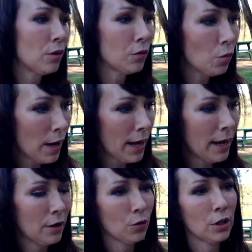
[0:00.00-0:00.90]

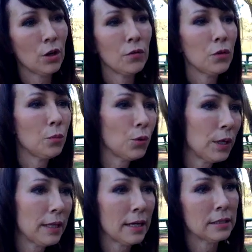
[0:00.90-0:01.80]
overweight, or they don't feel
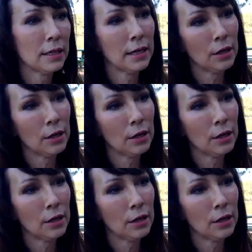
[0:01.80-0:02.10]
pretty that day,